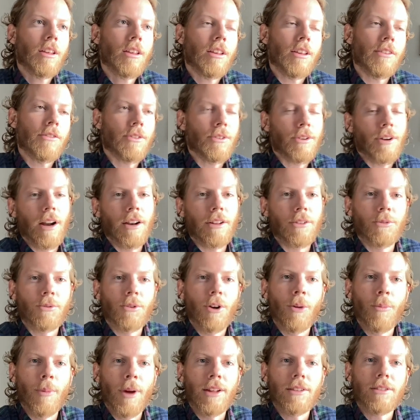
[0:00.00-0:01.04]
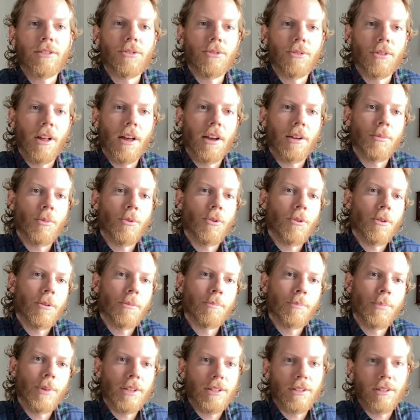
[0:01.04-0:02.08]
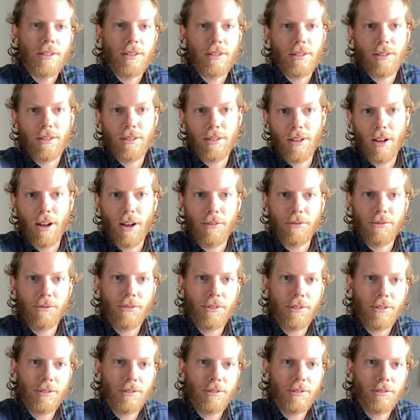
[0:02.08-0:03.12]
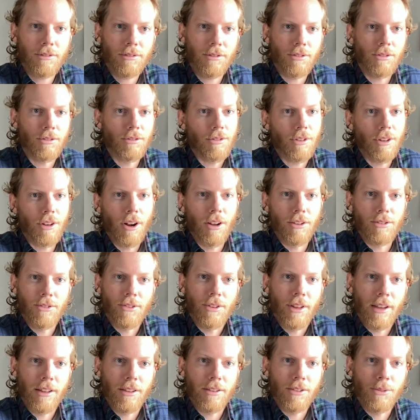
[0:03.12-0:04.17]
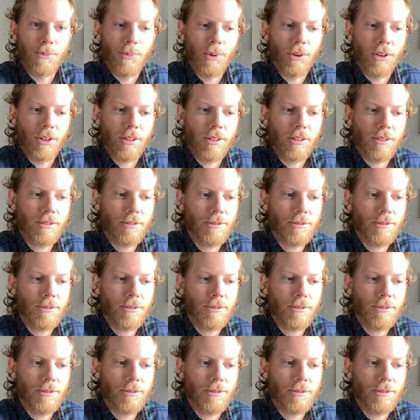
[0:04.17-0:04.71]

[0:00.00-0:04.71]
If you're not into romance and you like more business stuff, you could also like this book.